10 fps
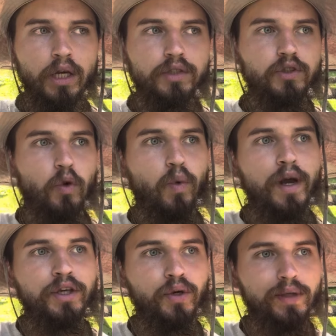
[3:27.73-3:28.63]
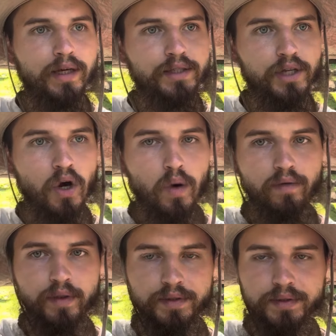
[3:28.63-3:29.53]
So when you let go
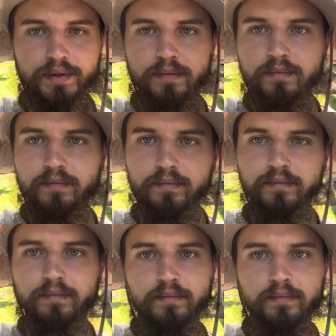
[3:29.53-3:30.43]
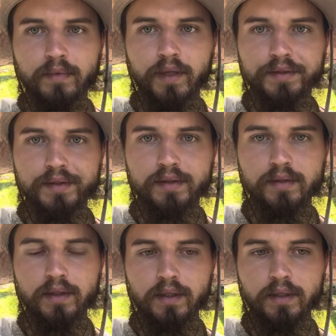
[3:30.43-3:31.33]
of this, this
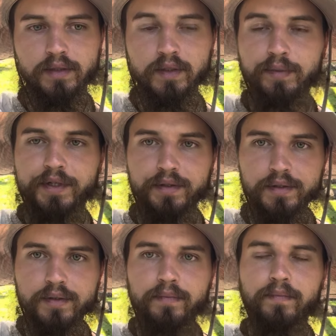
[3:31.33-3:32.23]
uh, substance,